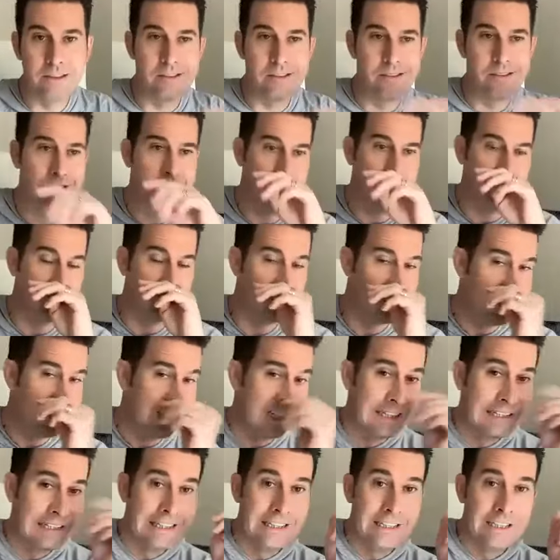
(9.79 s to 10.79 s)
So
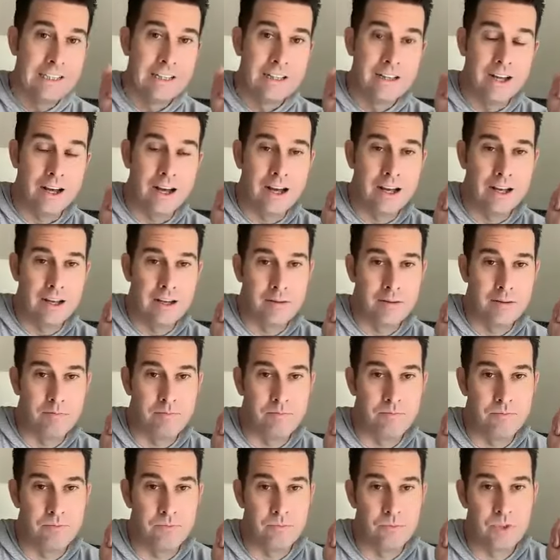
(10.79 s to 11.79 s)

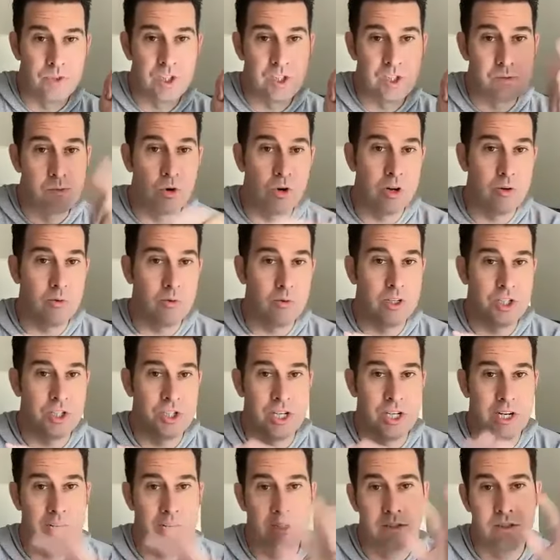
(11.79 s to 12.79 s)
um, this morning, I want to
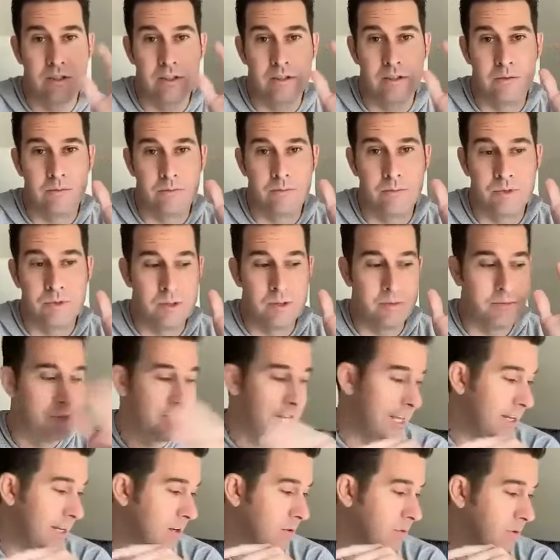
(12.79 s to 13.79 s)
share some some
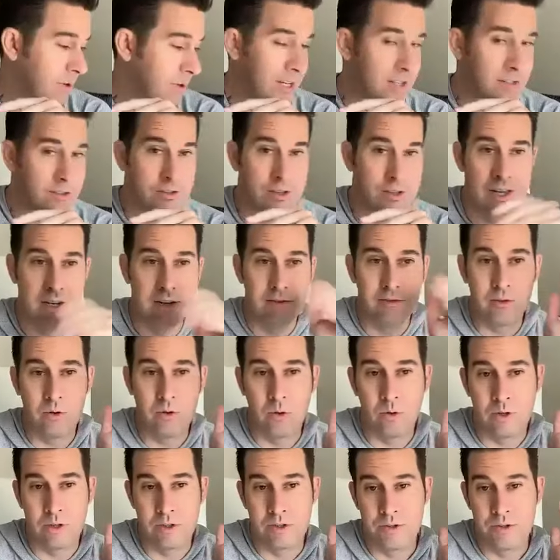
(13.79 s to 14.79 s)
takeaways, and of
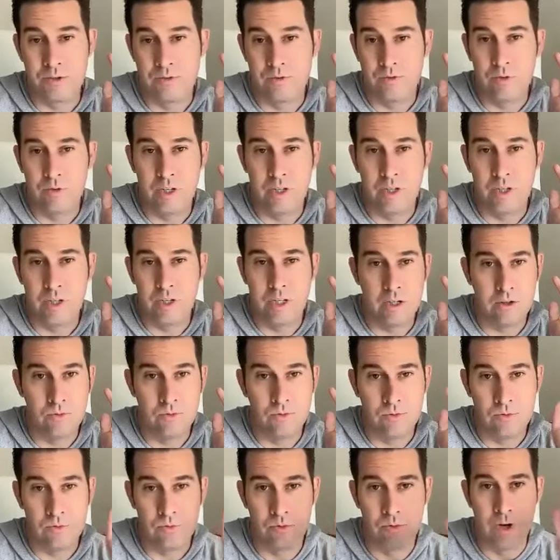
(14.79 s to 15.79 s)
course, you
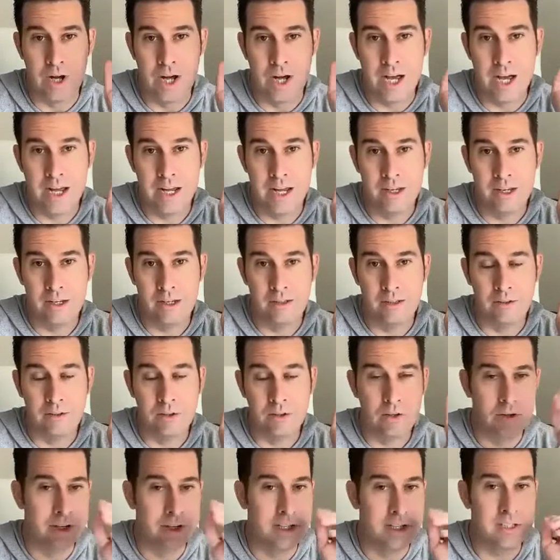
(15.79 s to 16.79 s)
know, Rye
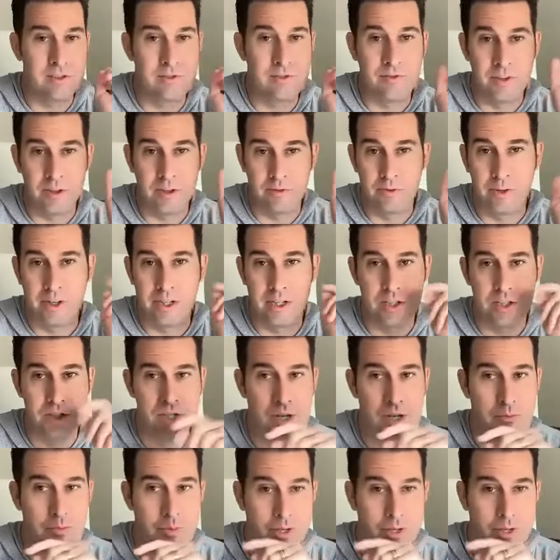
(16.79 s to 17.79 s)
and Chris, feel free to
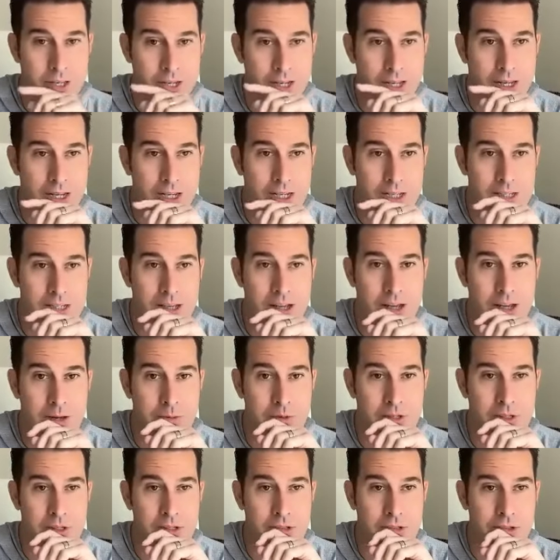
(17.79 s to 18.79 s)
jump in
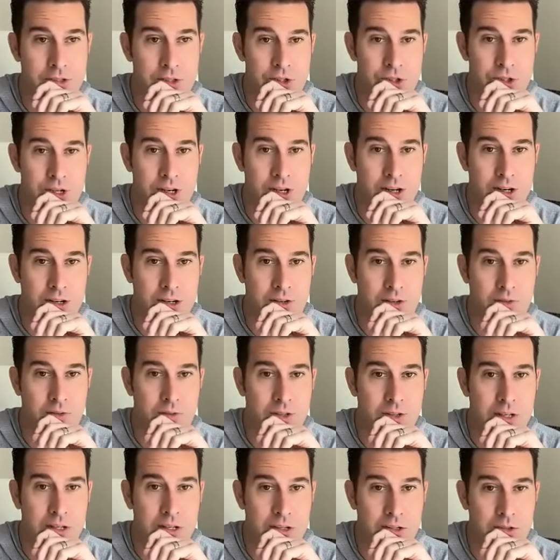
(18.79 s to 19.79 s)
anytime to to
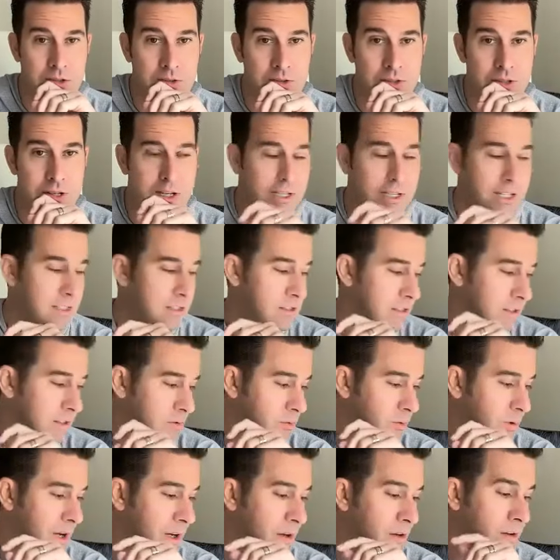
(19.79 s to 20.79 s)
share you know nuggets
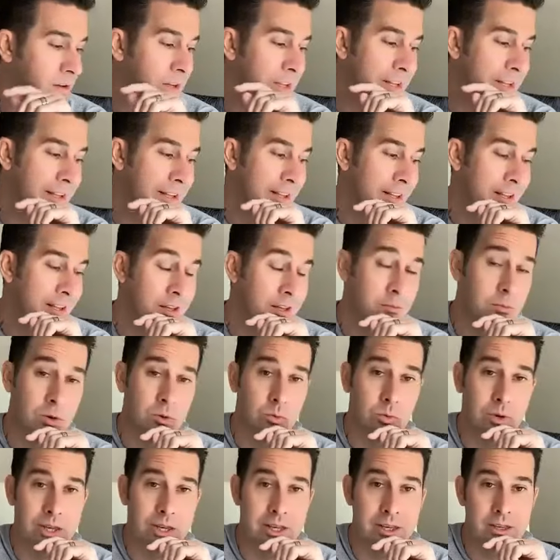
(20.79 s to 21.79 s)
as well.
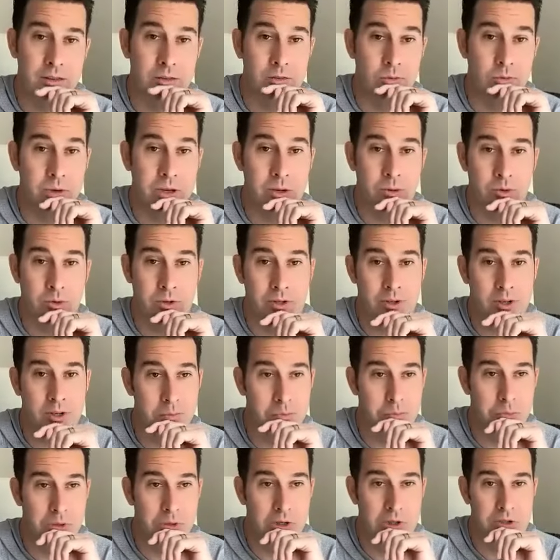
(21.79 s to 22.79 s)
But we we were
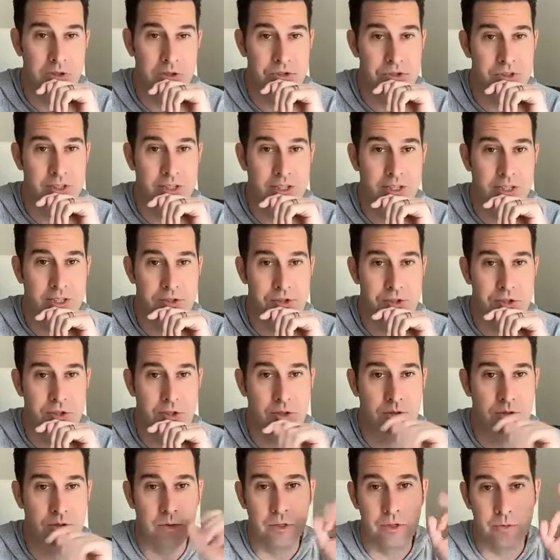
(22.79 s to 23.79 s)
immersed
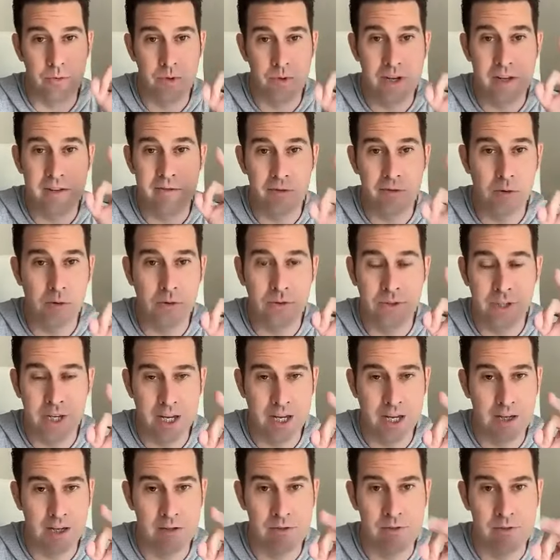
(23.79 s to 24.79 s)
into three full
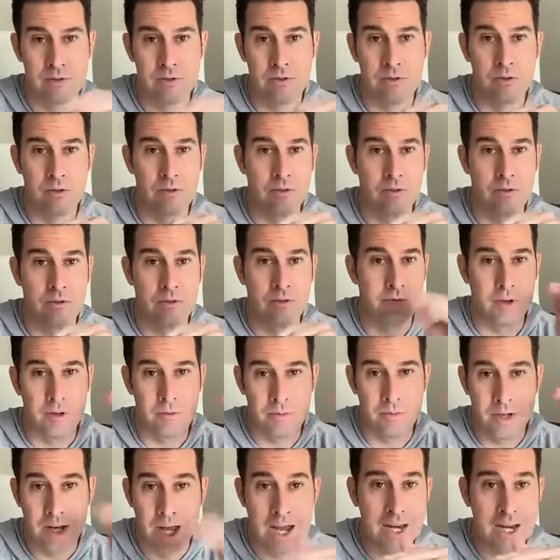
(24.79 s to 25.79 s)
days
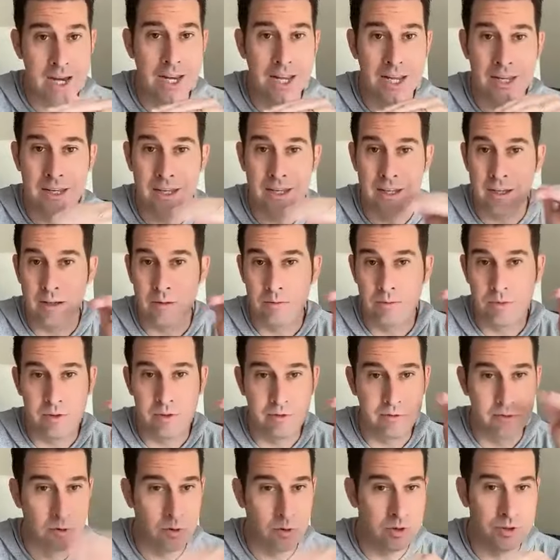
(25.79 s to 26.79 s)
from 9 a.m.
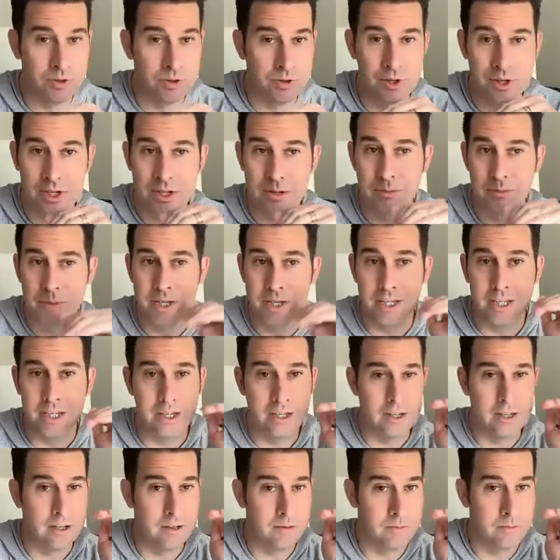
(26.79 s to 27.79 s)
to 4:30
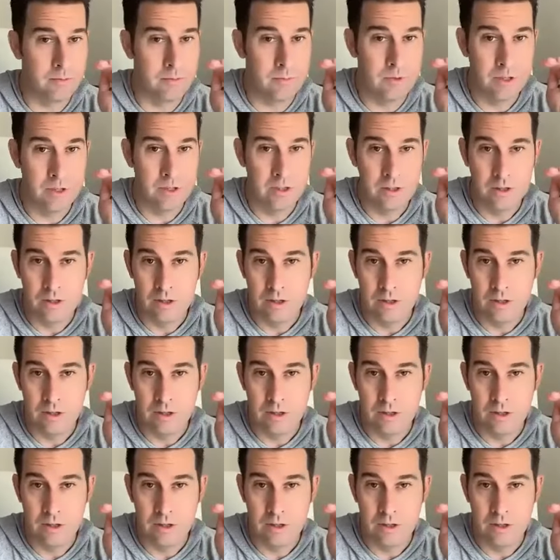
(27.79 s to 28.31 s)
p.m.